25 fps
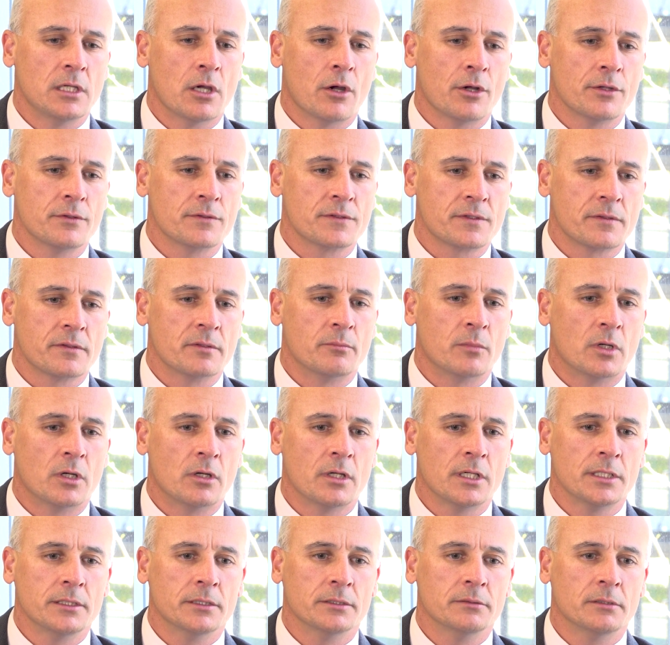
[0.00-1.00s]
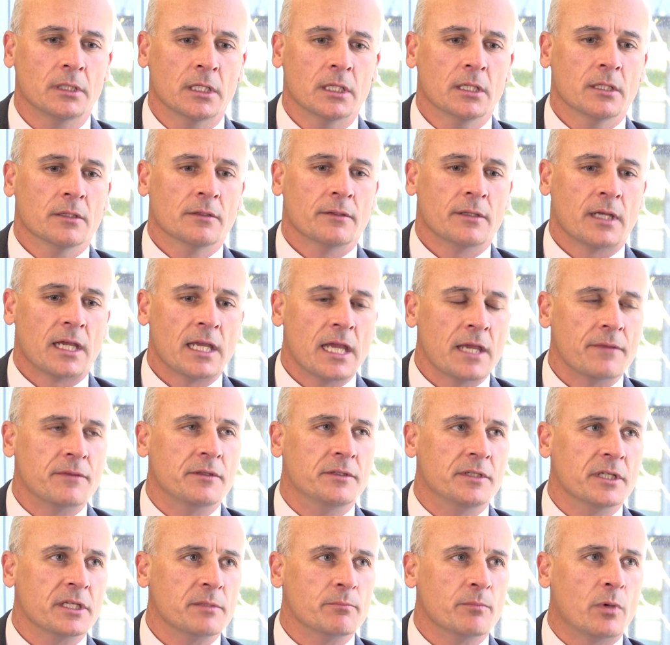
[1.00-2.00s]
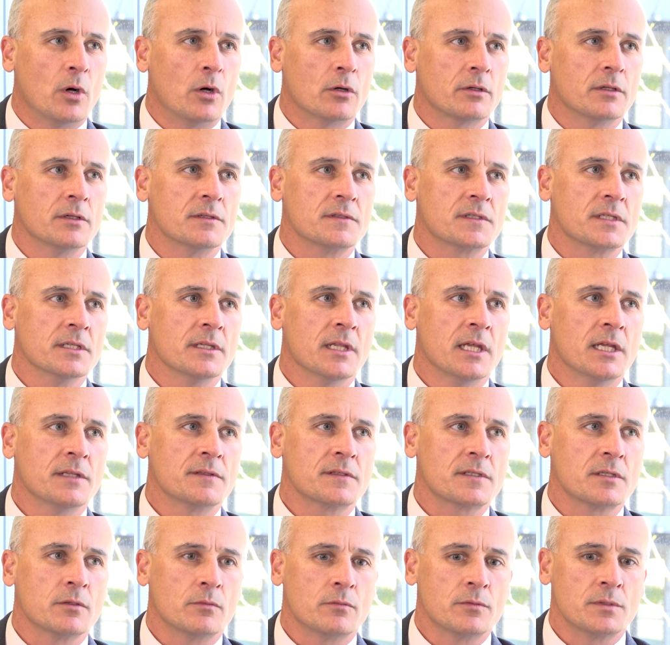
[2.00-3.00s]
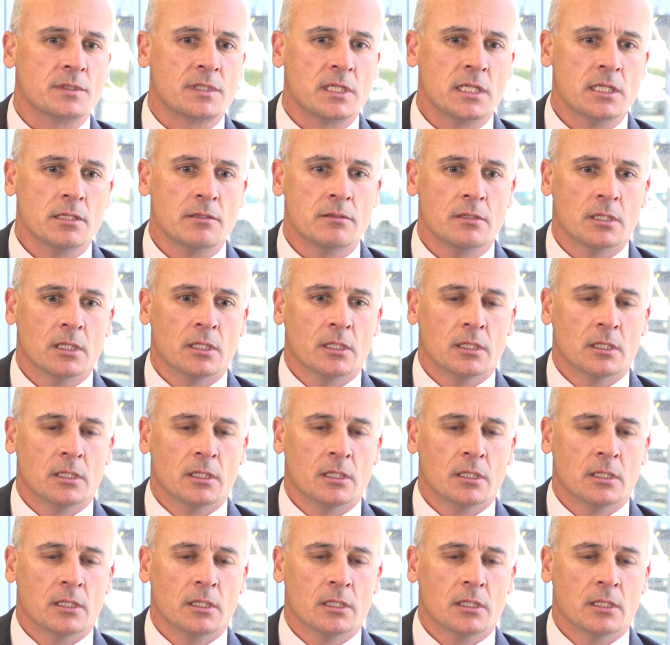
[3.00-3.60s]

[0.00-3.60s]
owners of the mine, and they had the deep pockets, and hence it was in